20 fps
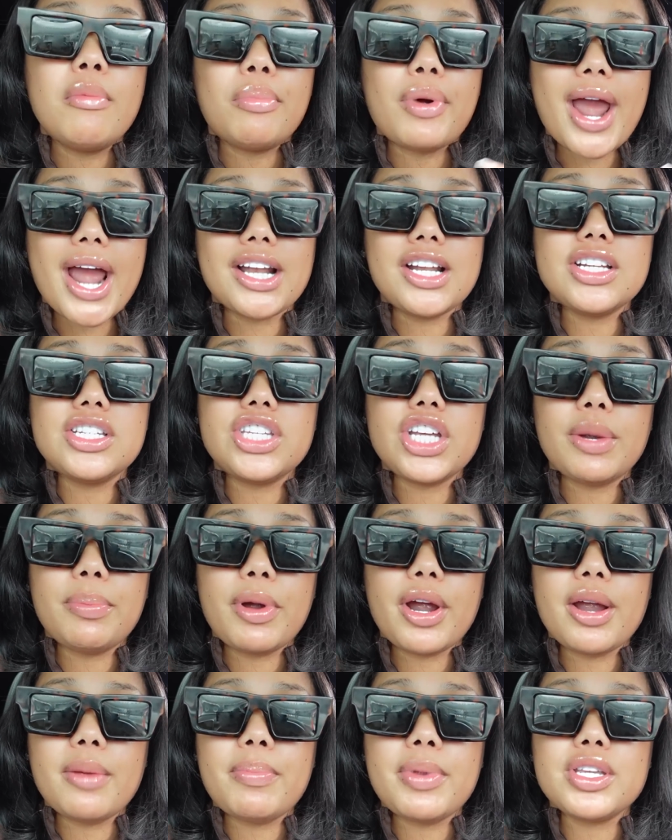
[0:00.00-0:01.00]
practice their
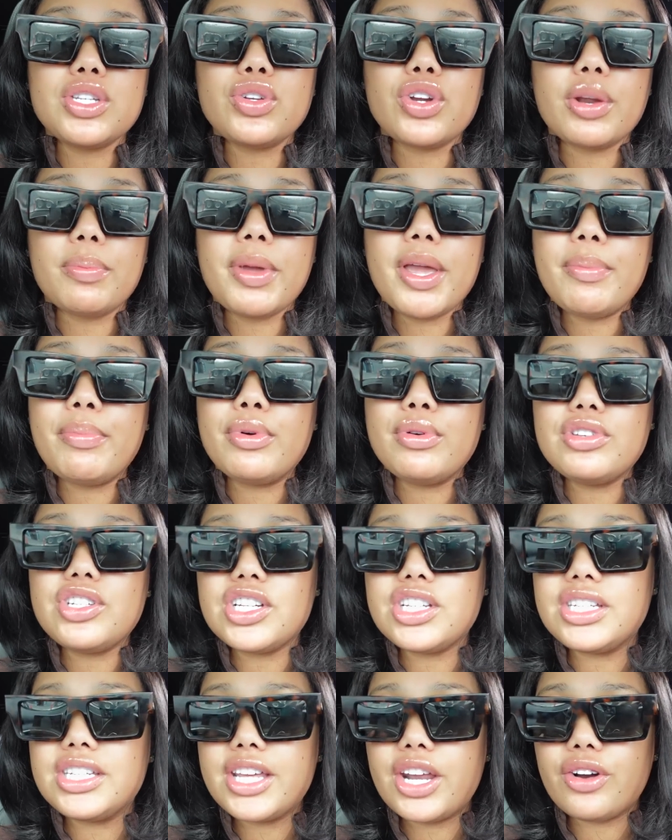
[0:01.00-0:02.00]
purpose, or the people who
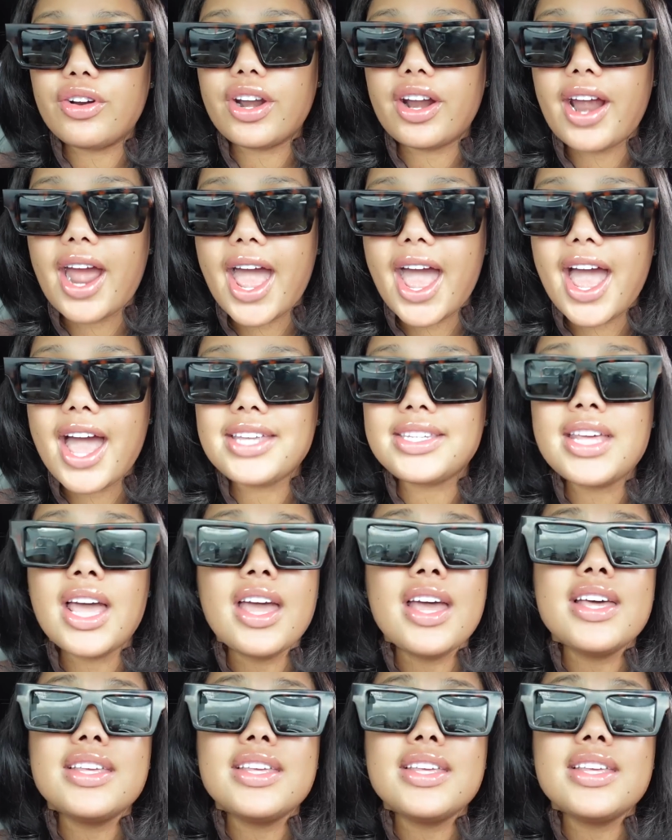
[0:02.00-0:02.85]
just sit on their ass,